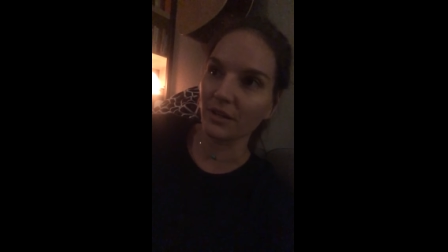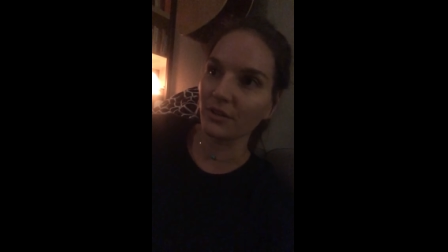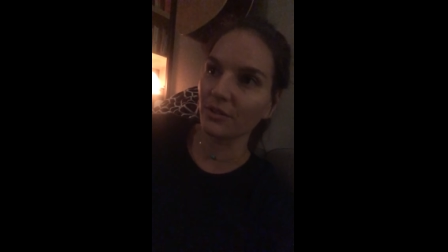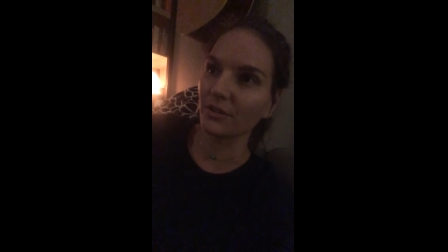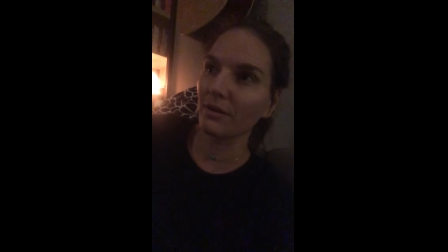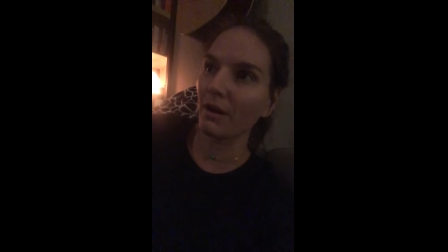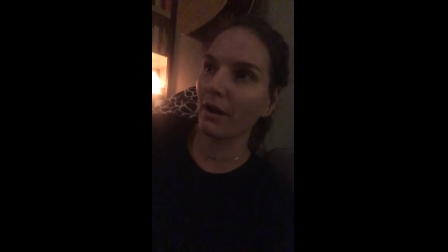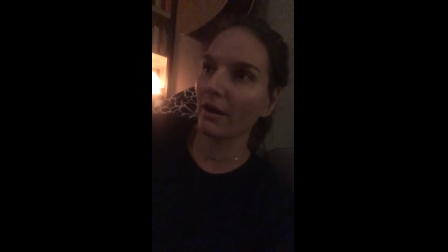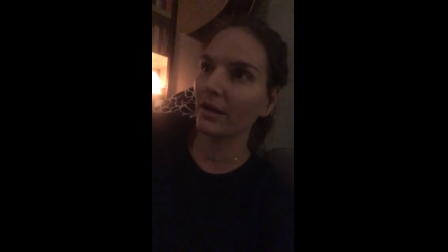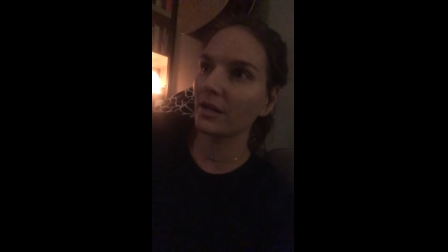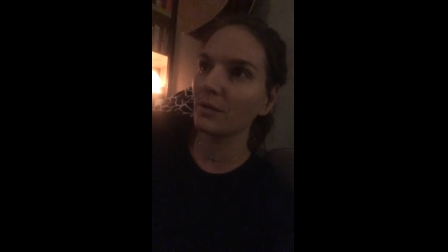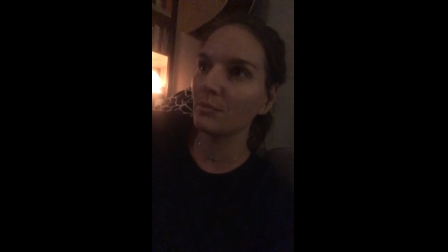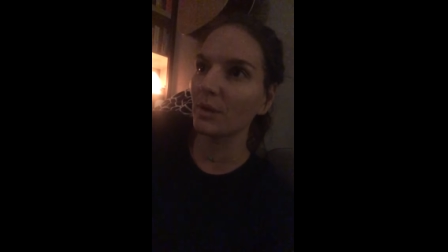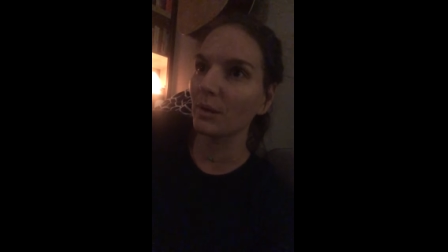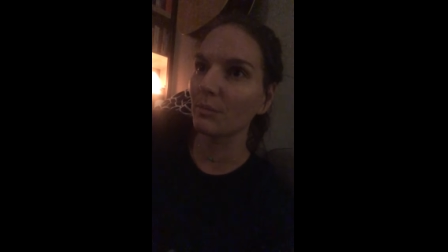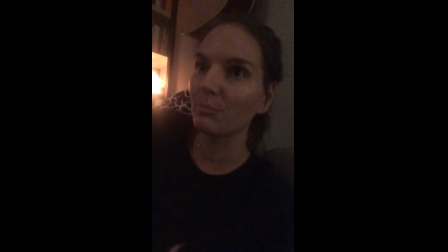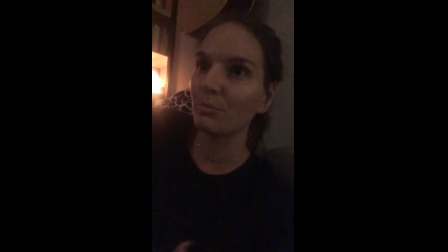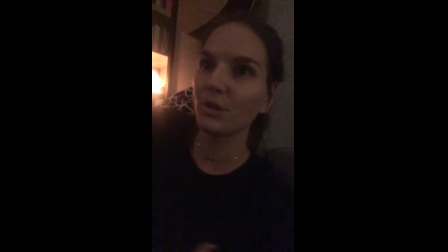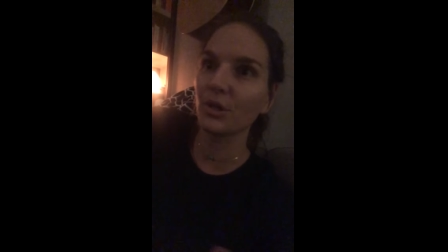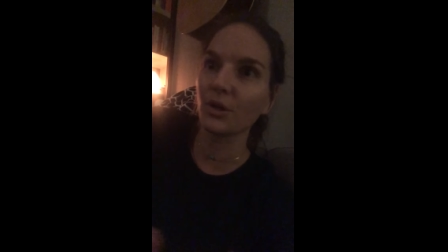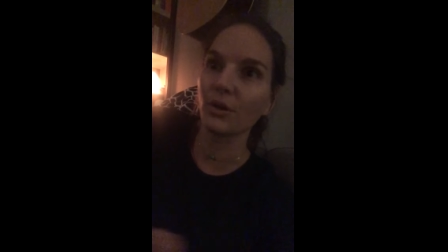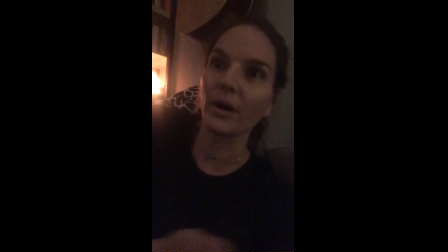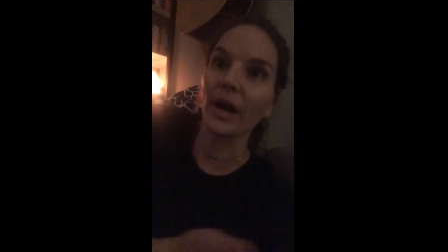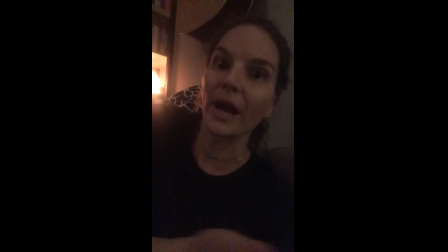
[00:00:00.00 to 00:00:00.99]
You're not going to be a
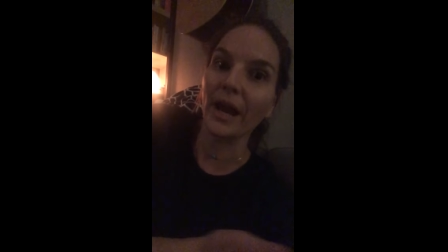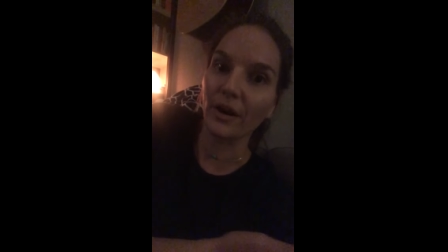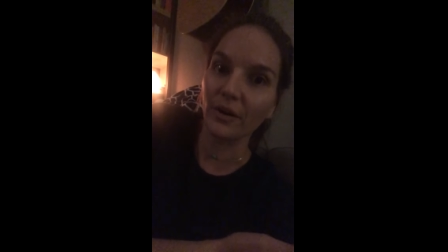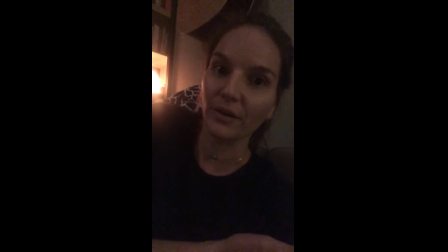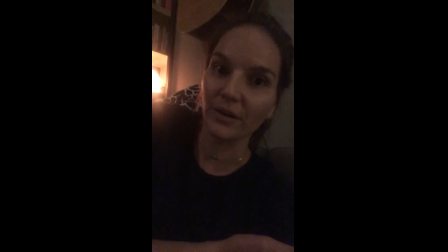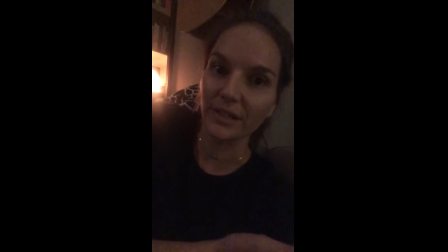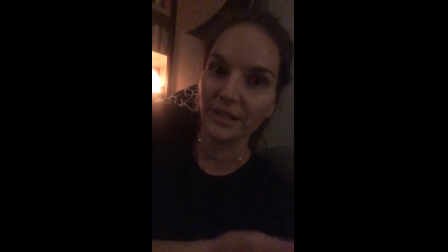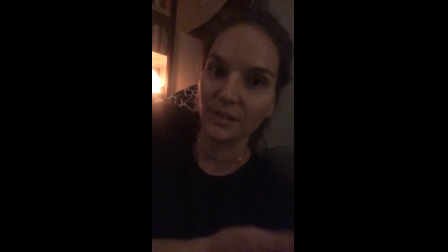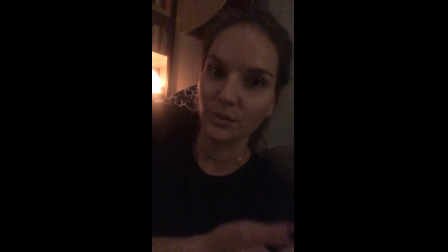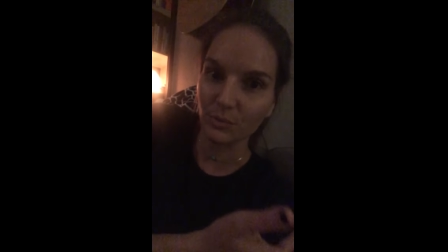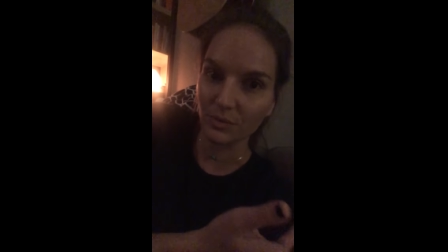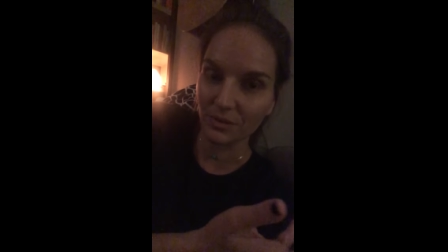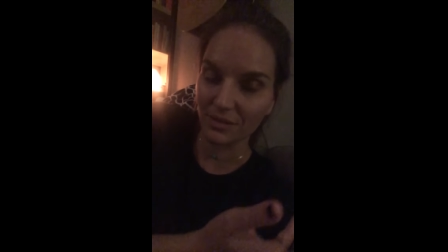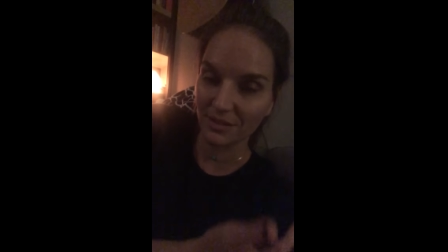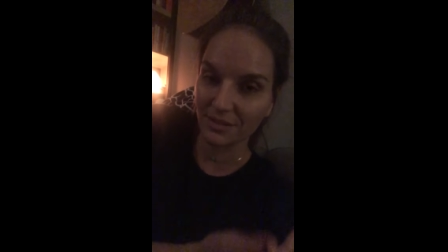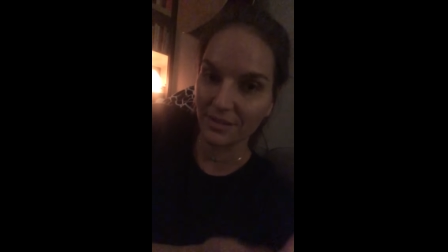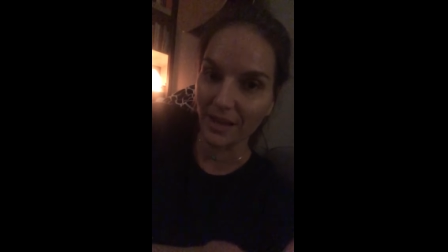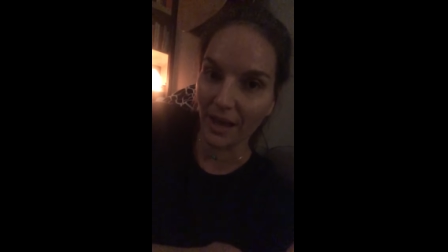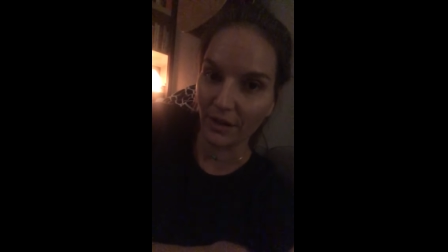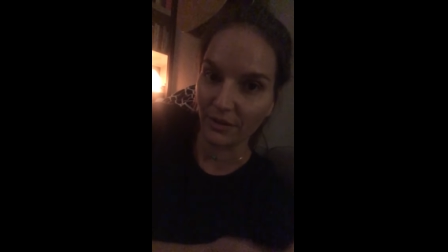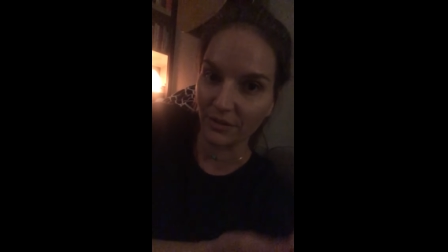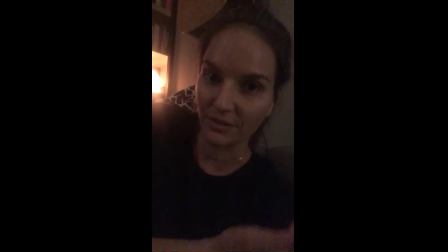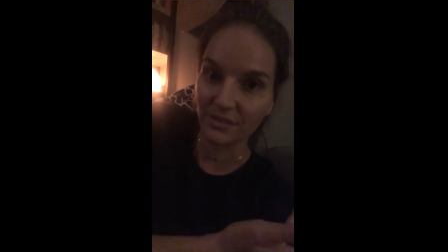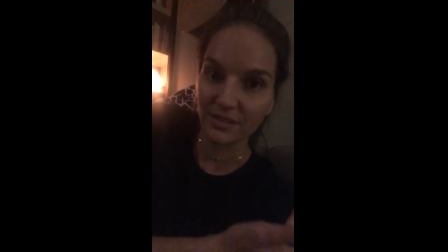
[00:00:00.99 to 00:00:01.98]
pure Aries with a
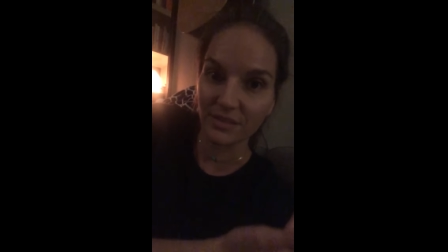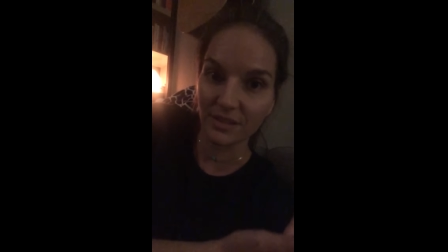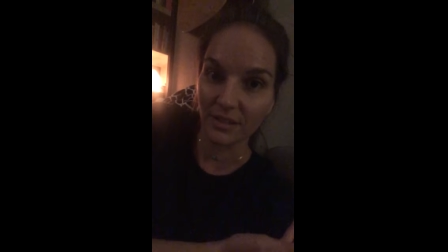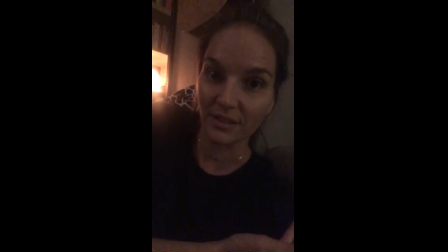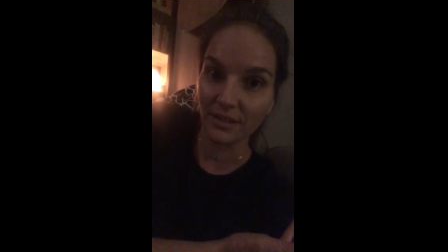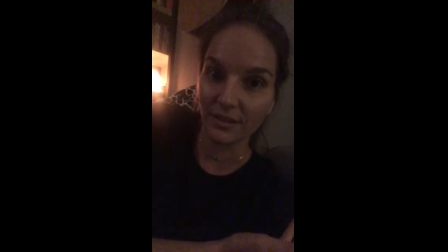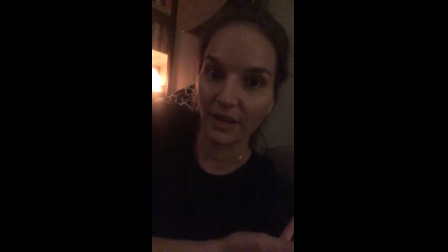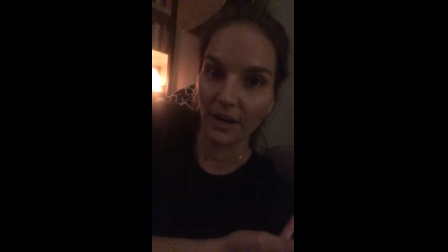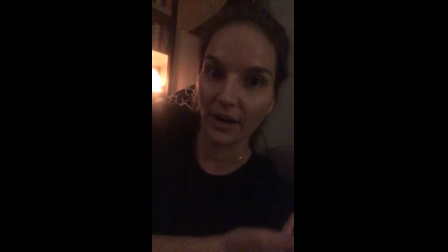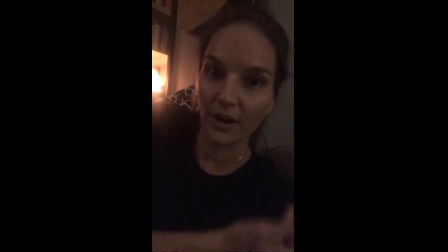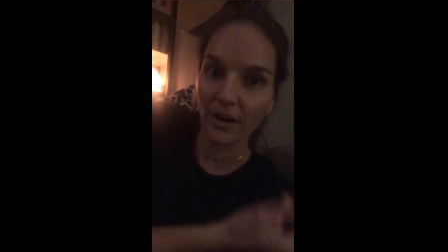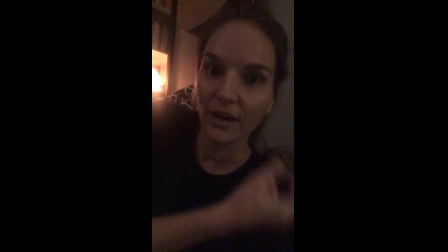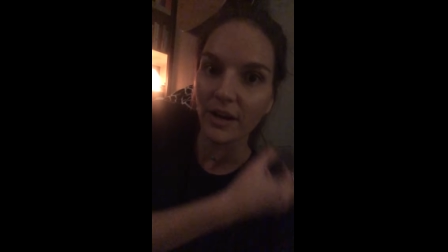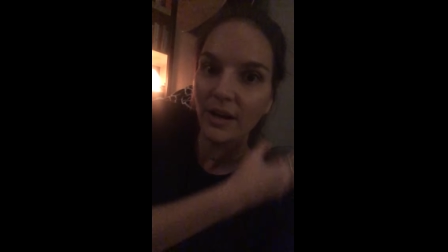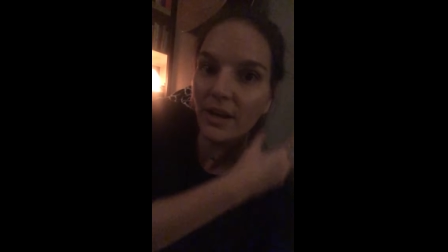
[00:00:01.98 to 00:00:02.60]
Saturn sitting there.